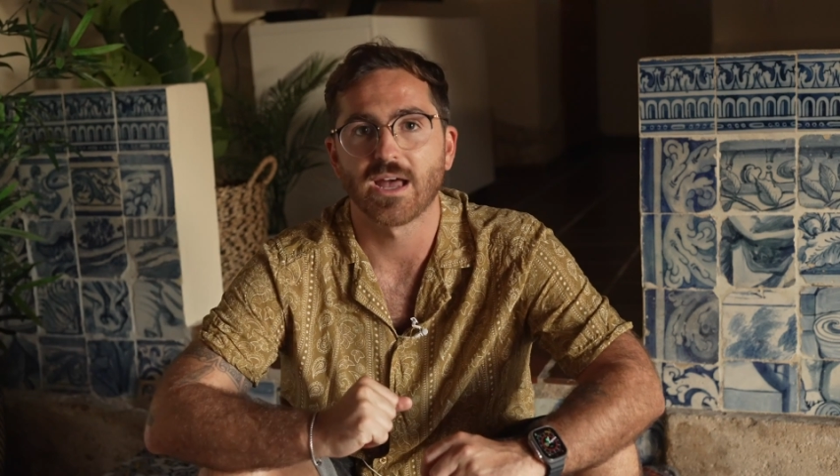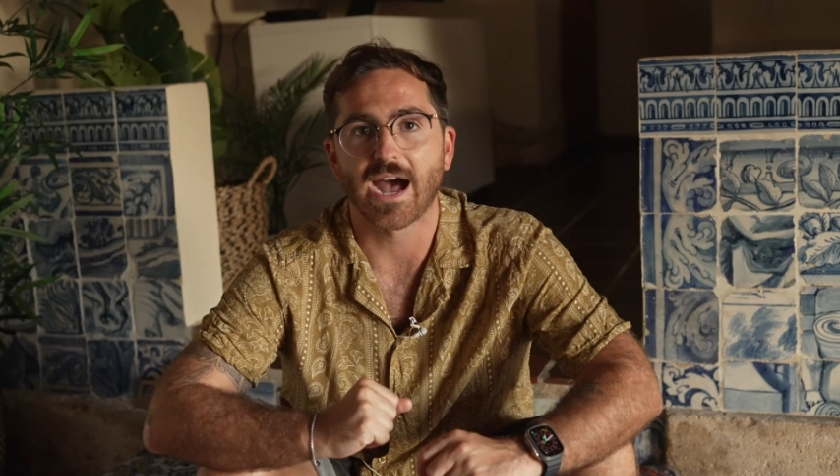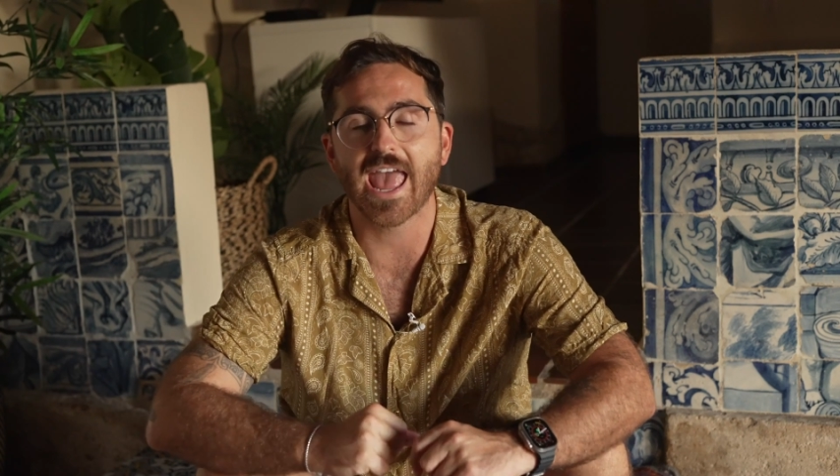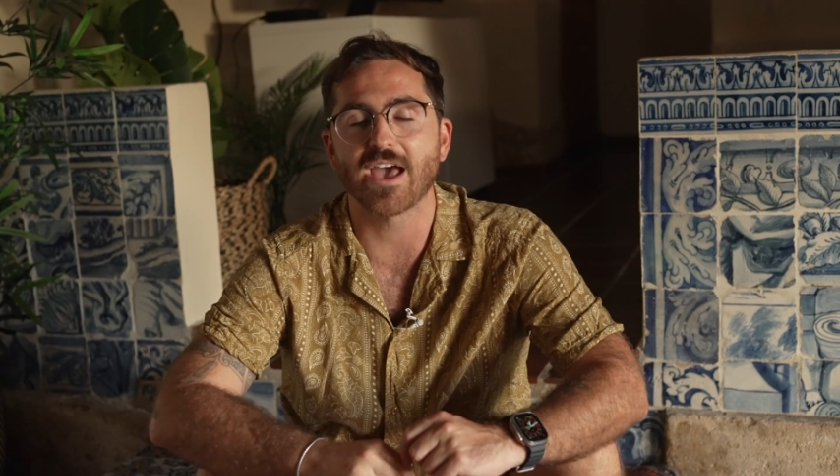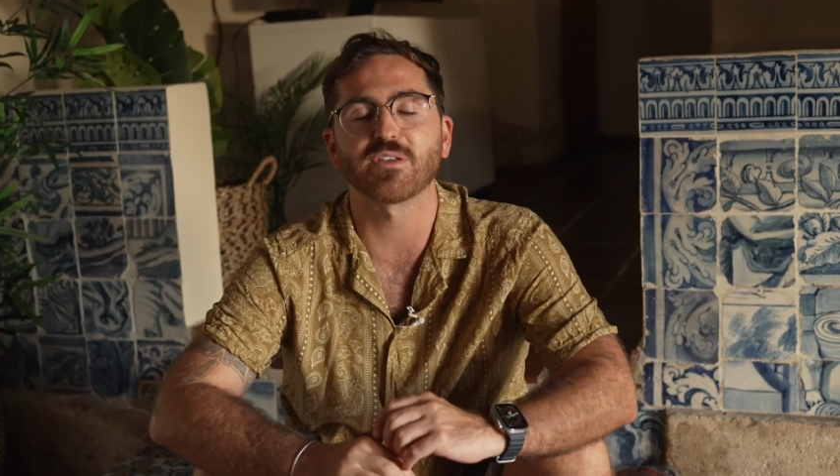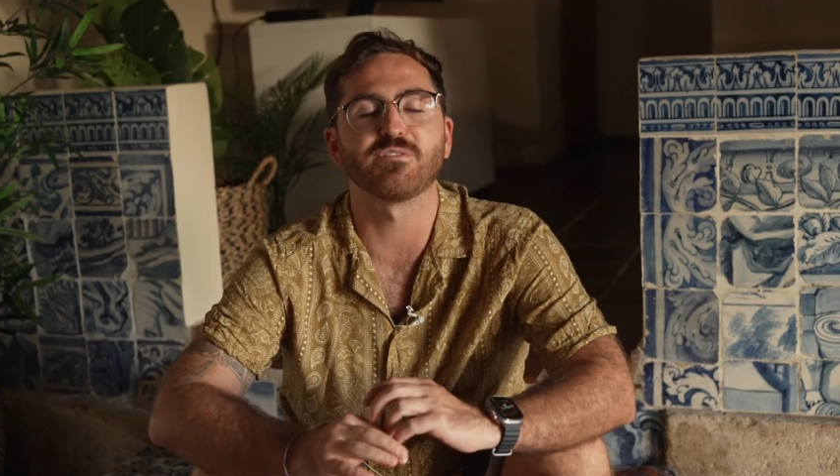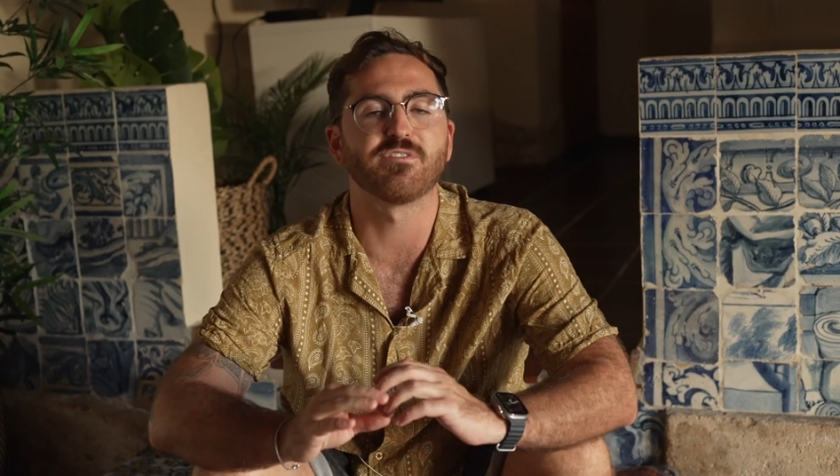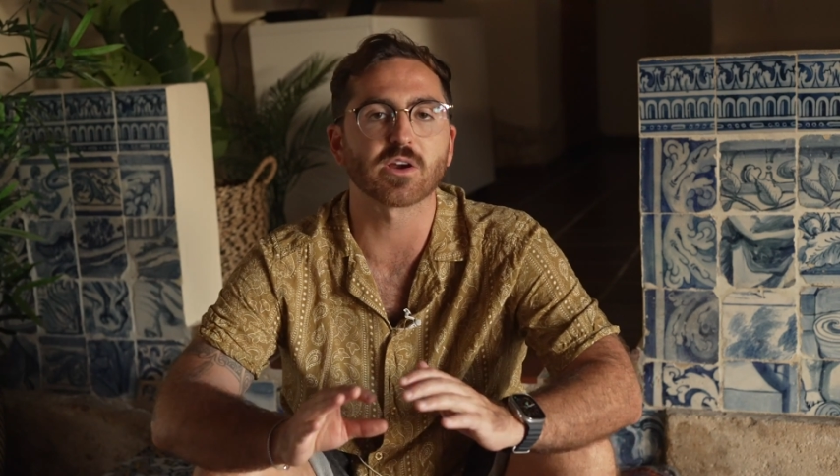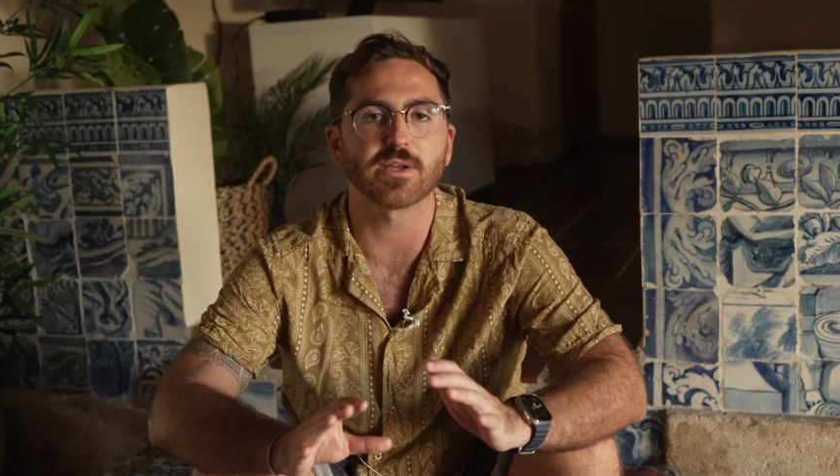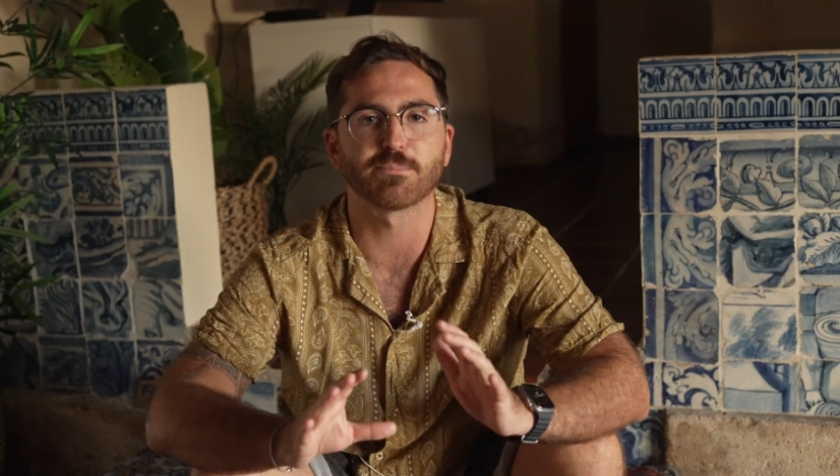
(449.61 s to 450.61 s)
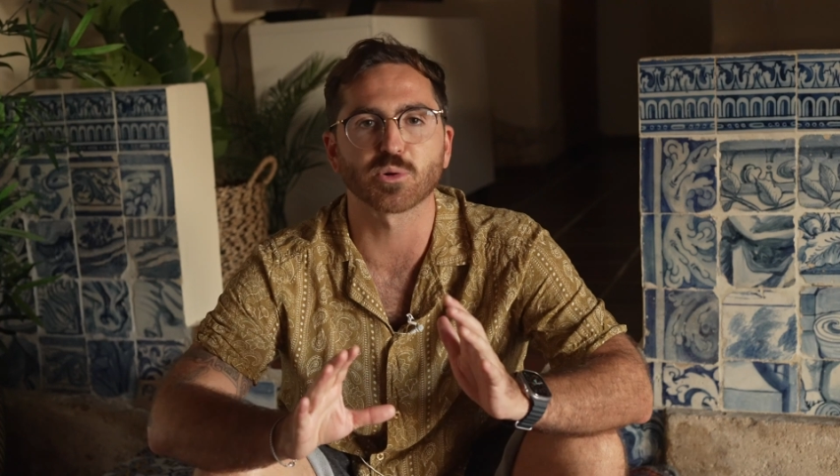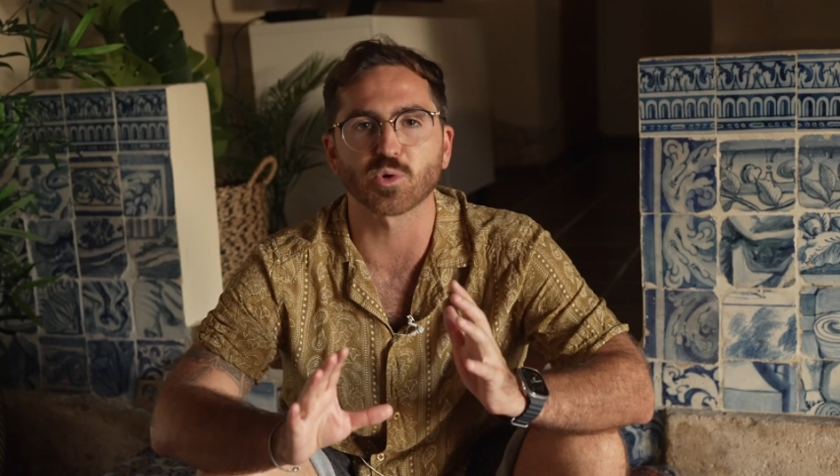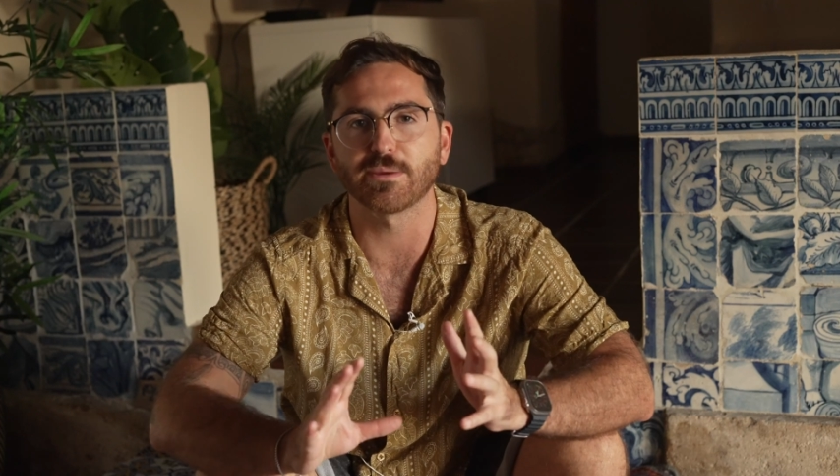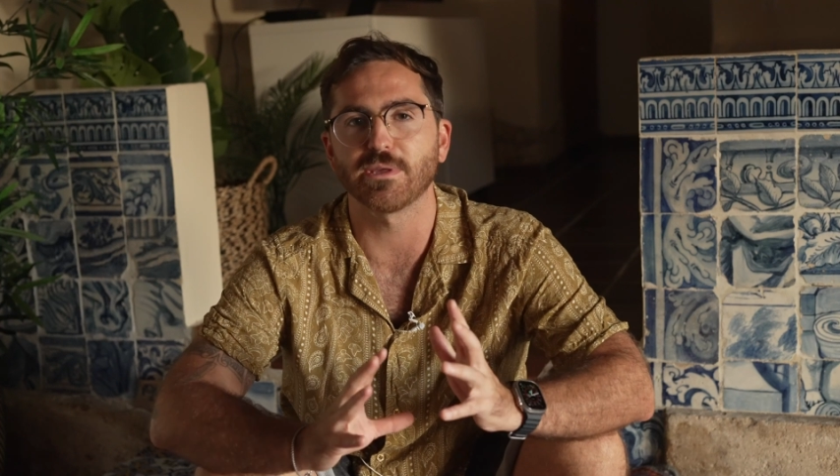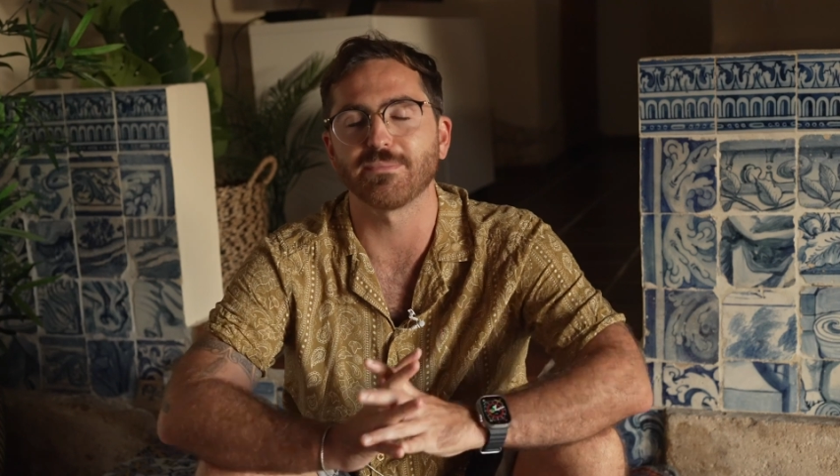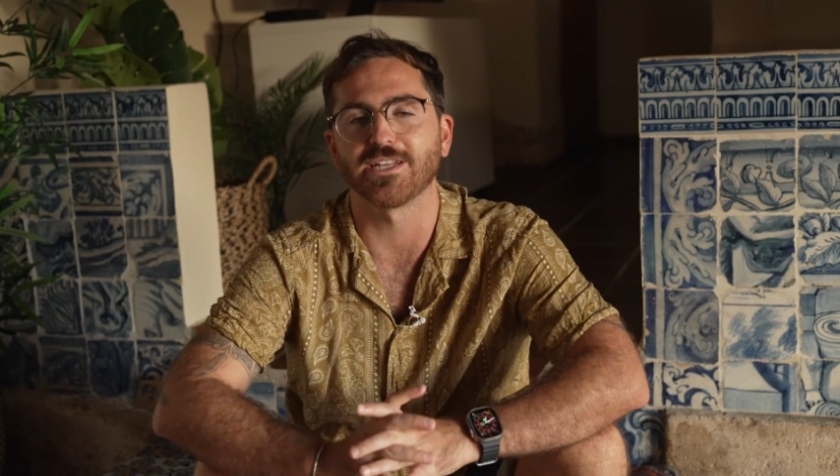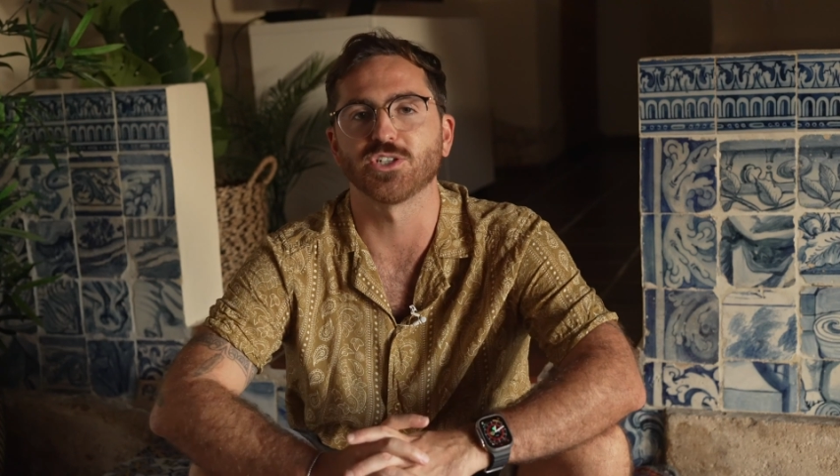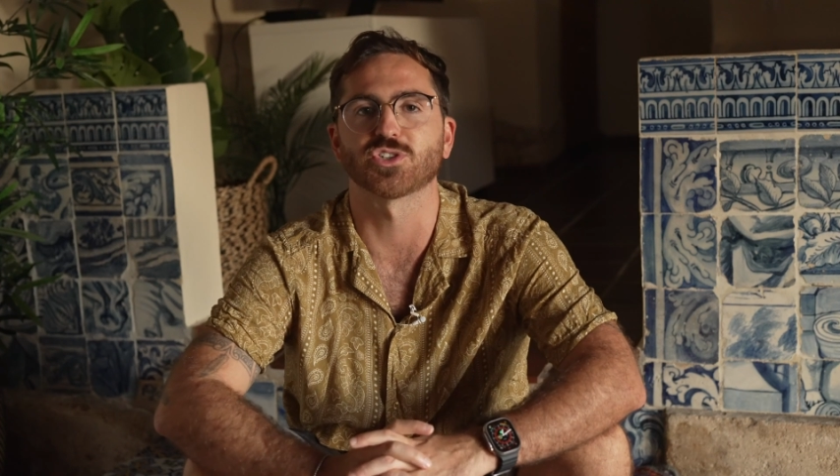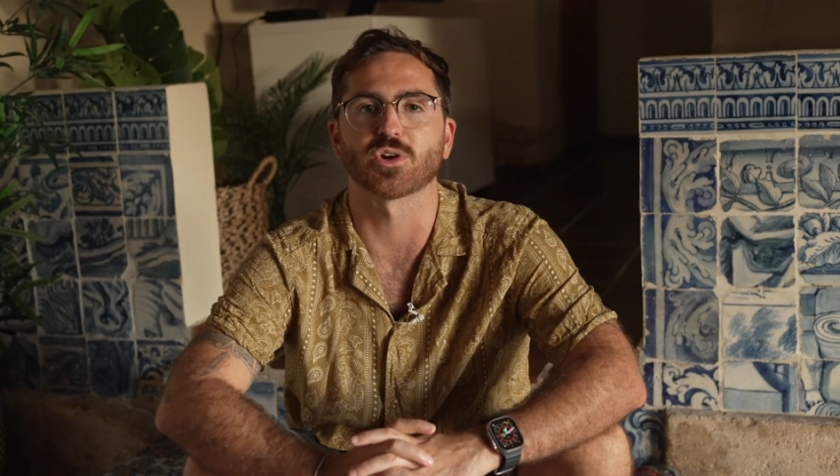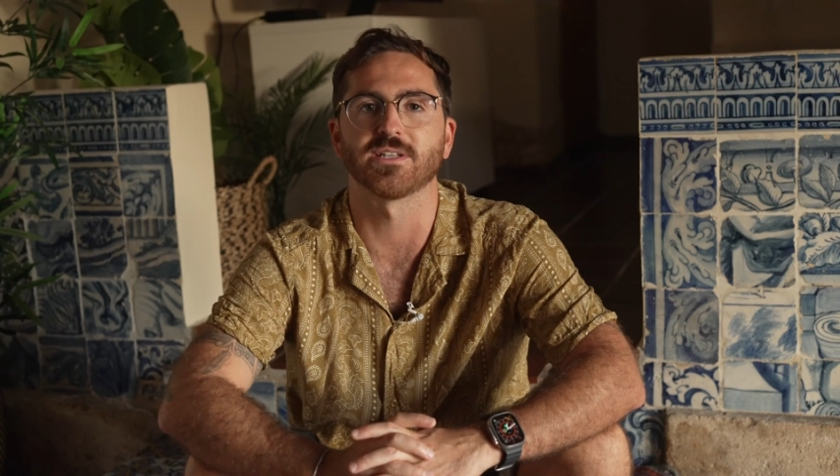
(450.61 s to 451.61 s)
I have a very premium
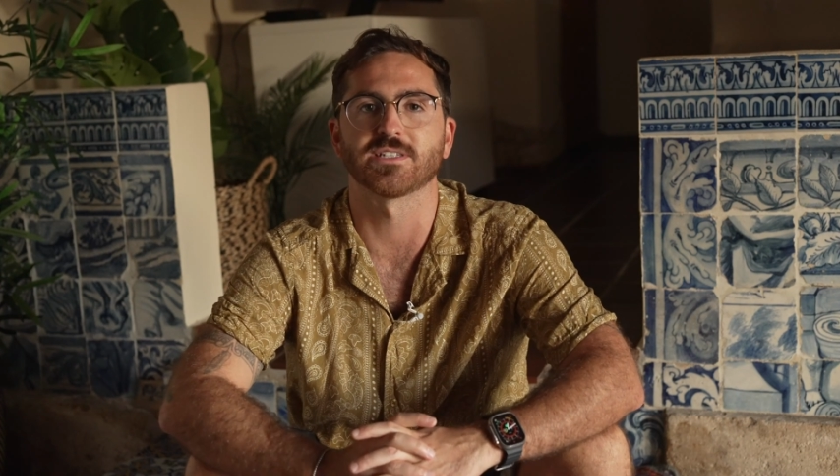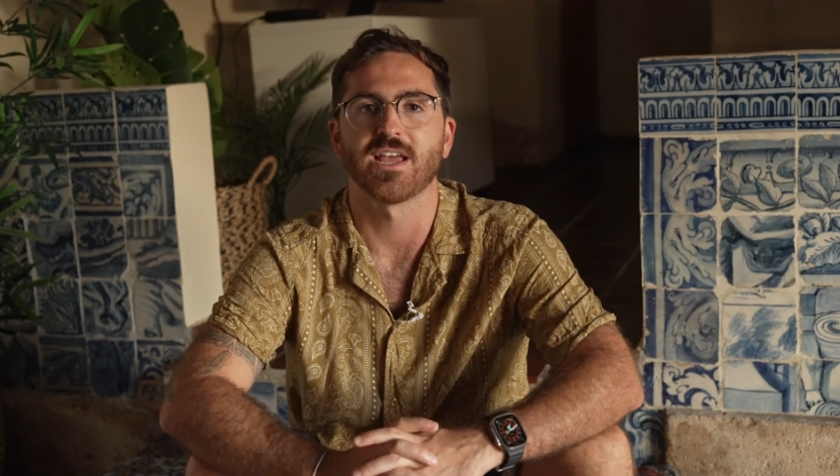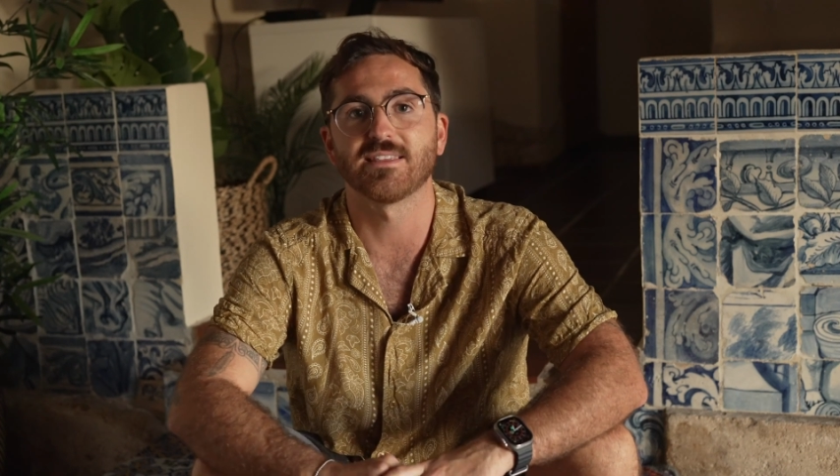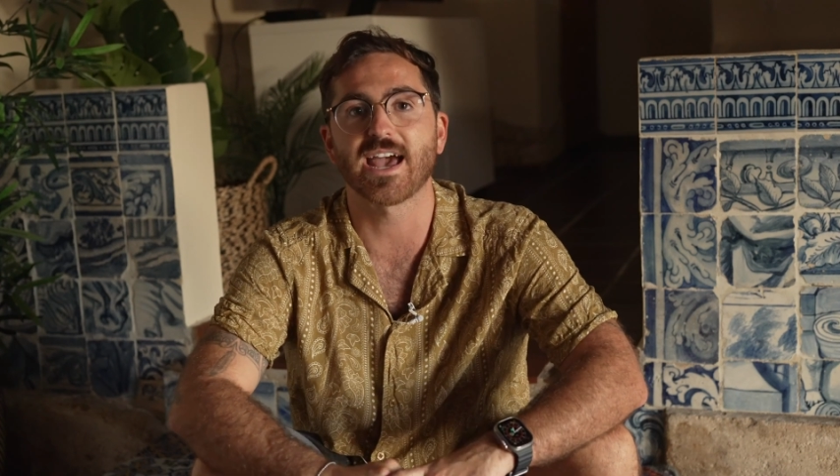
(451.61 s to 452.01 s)
insurance